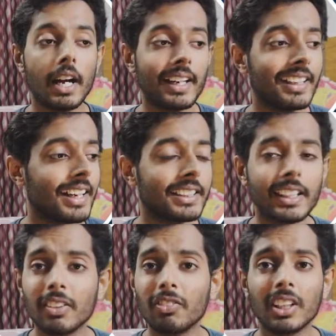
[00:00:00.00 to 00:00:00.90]
I think
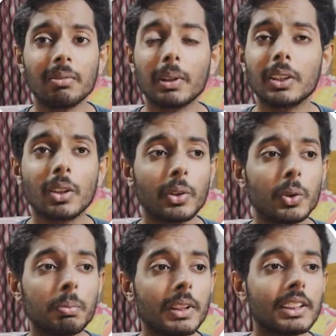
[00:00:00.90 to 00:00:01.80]
in 1 month or 2
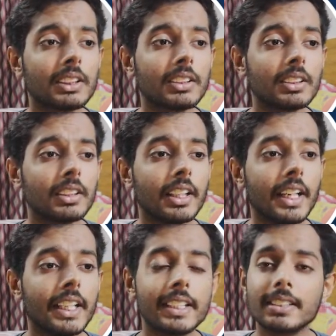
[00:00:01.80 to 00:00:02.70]
months,
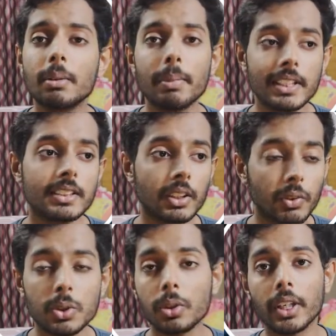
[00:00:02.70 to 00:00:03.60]
it is the best thing
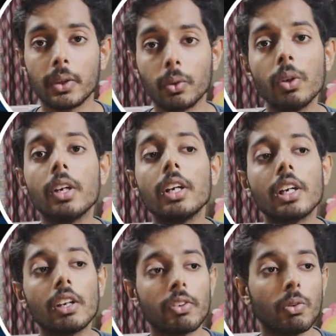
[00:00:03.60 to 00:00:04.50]
which you can do
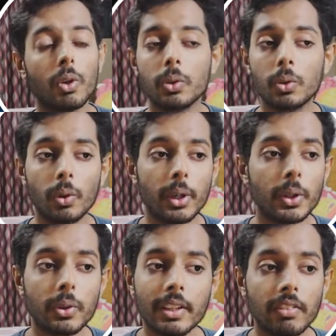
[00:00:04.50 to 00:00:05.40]
if you want to go into
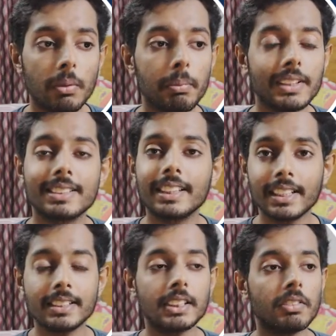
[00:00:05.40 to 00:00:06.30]
development,
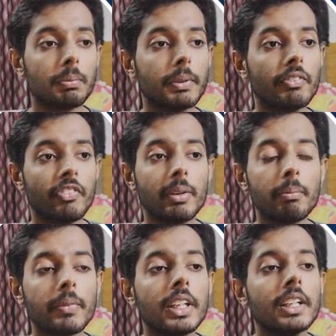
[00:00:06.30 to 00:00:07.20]
serious development. Vim
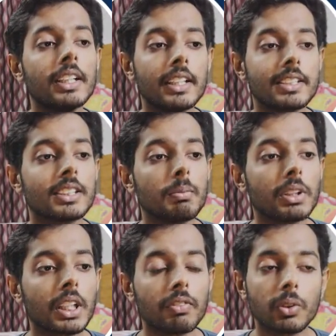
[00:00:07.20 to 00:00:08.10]
is
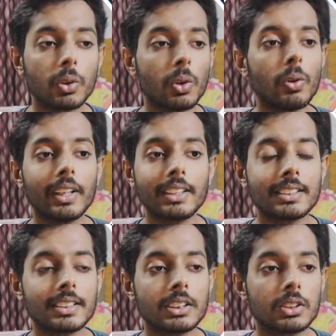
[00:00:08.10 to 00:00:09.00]
something, if you know, it's
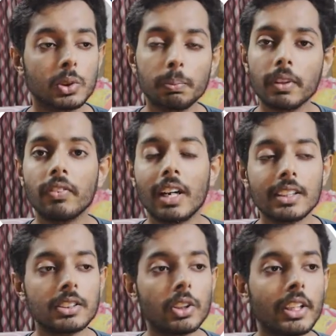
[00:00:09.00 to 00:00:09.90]
super
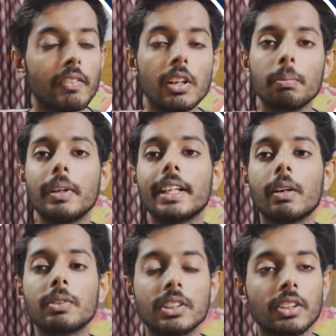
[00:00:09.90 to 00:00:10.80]
fast. Your development time
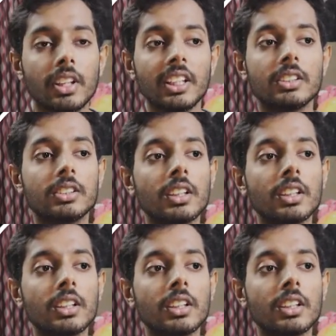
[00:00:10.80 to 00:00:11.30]
is increased